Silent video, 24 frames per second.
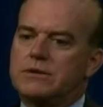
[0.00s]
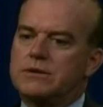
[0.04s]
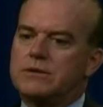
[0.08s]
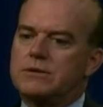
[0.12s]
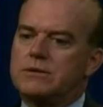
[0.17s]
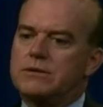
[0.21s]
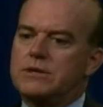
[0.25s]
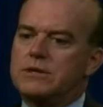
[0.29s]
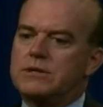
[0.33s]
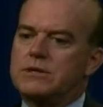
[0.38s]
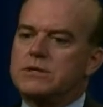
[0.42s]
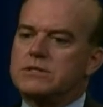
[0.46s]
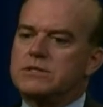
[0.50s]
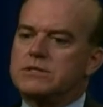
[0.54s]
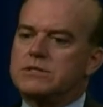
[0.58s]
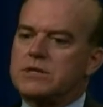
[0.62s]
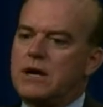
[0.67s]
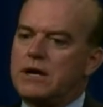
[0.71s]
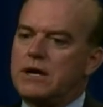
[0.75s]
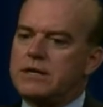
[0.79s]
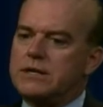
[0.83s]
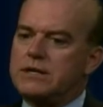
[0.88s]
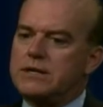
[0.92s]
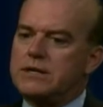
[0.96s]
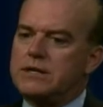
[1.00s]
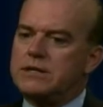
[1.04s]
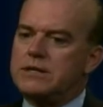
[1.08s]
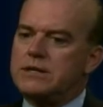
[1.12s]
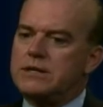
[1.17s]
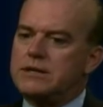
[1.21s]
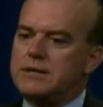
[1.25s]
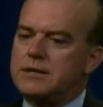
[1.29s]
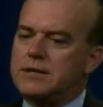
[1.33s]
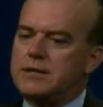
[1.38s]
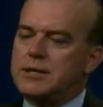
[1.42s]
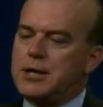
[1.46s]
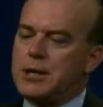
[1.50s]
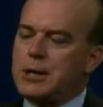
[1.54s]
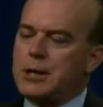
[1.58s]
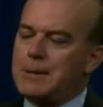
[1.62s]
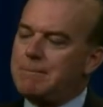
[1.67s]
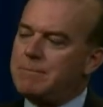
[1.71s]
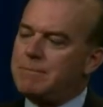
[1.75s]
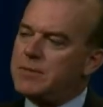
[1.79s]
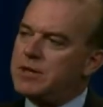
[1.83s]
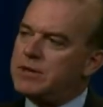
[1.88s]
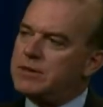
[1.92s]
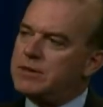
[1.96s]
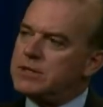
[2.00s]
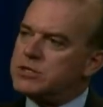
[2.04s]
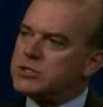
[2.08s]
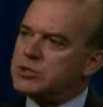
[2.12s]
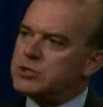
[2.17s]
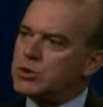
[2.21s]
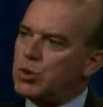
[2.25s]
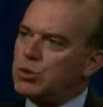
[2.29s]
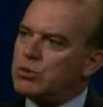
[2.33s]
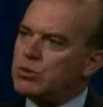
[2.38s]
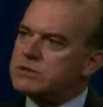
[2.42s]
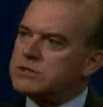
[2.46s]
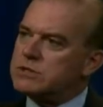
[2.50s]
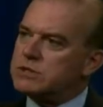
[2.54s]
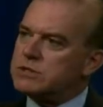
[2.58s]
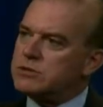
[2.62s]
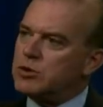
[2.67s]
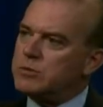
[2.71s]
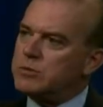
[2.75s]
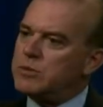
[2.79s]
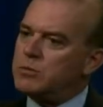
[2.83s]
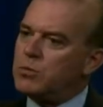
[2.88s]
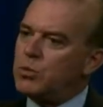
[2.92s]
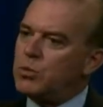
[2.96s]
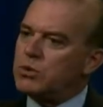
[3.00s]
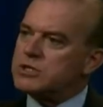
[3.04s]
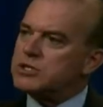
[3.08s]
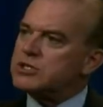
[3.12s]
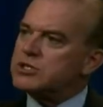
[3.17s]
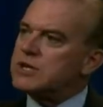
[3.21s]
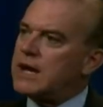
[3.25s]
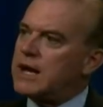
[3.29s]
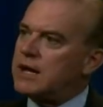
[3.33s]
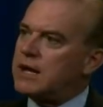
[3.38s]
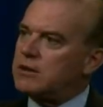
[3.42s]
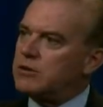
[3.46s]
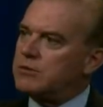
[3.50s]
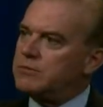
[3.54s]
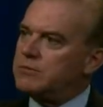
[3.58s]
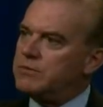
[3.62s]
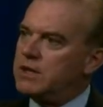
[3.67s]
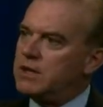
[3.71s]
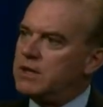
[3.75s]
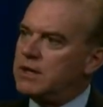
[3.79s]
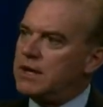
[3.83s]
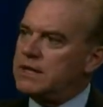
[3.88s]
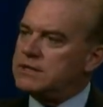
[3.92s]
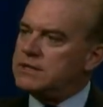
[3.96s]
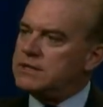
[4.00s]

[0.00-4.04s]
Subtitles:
The socket in the shoulder is a little bit more shallow. I